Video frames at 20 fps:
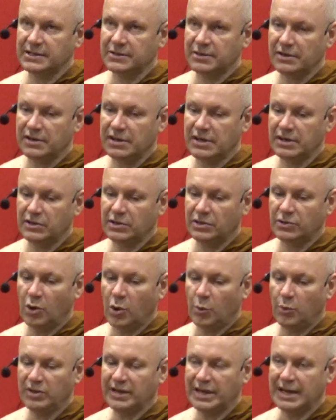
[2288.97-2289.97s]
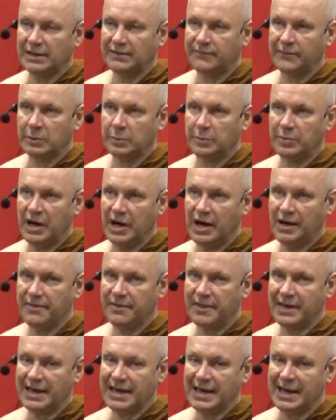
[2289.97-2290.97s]
You know, the Noble Eightfold
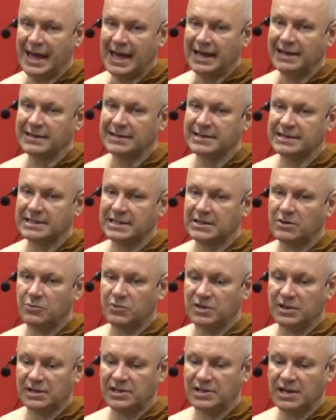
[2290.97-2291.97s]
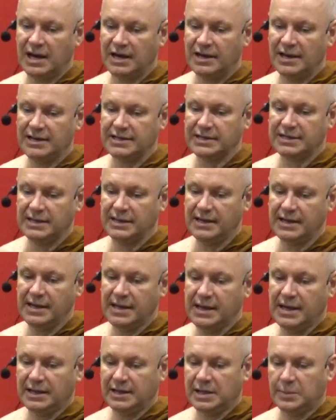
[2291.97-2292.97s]
Path ends with the jhanas,
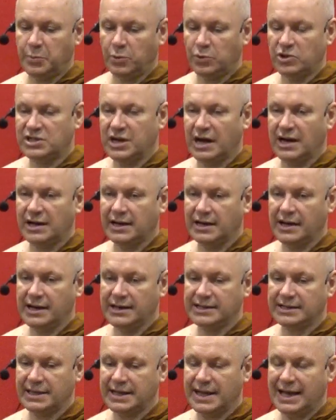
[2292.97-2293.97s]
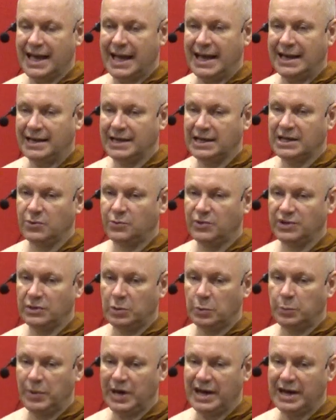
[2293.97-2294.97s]
the bojjhangas end with
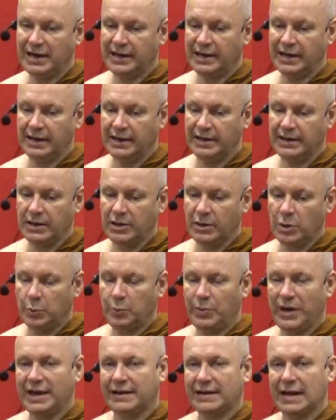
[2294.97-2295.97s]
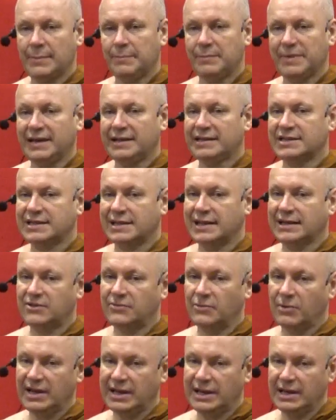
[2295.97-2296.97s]
upekkha. Upekkha means
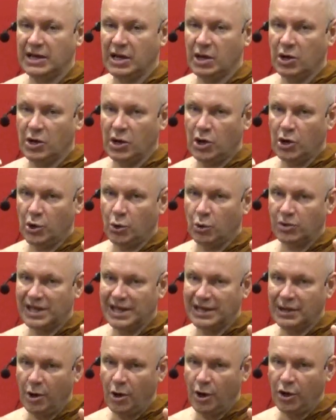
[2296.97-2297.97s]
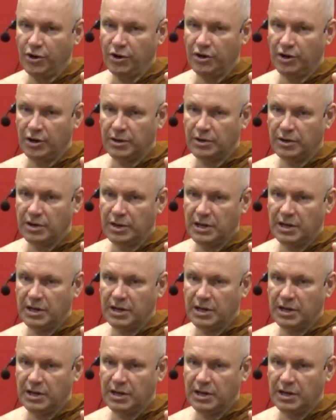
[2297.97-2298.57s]
literally looking on.